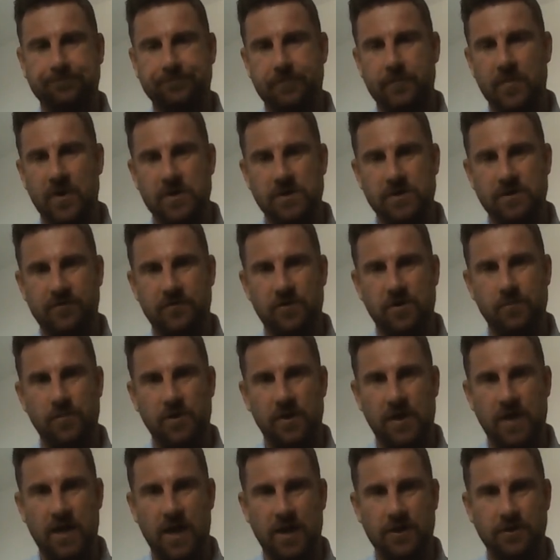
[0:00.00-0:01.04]
means of
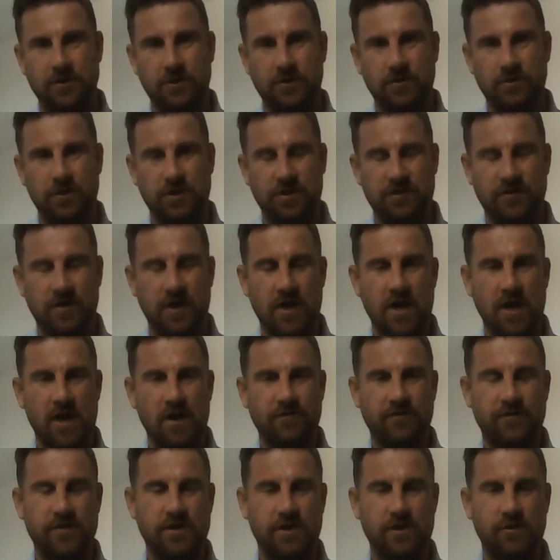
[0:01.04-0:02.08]
communication, just
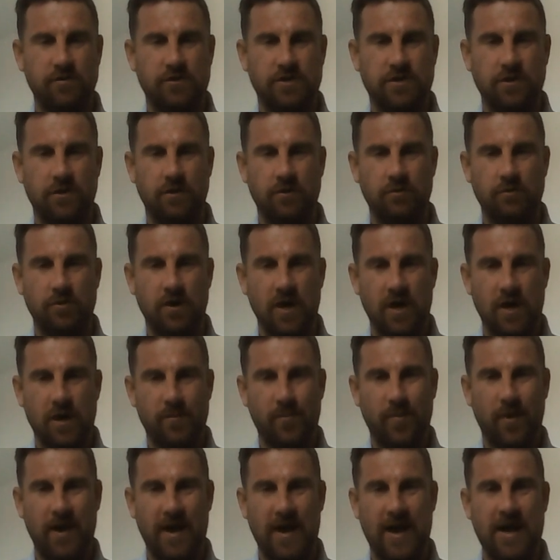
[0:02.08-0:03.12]
for you to
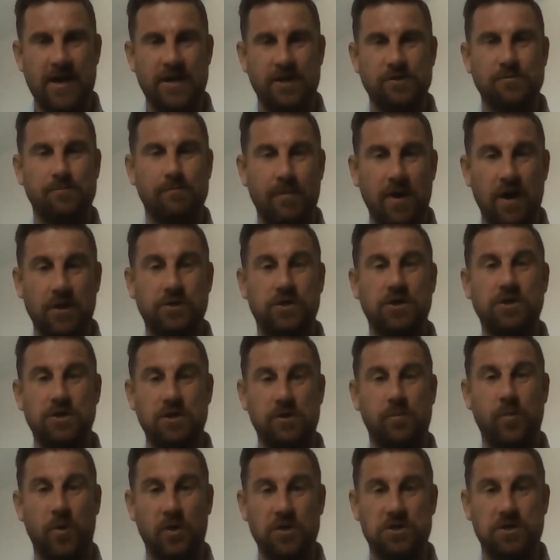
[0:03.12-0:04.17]
plan as much as
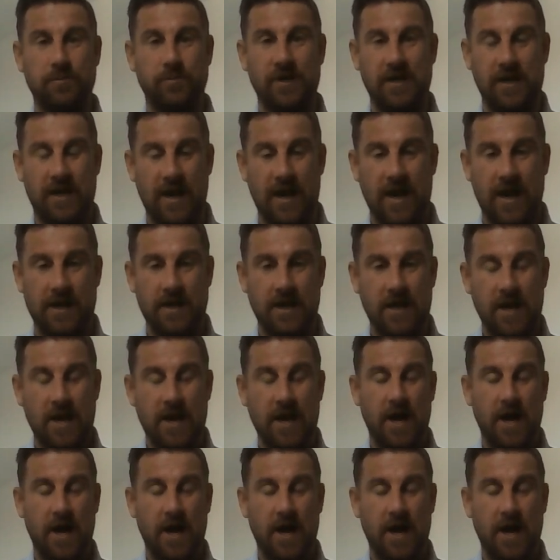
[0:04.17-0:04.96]
you possibly can.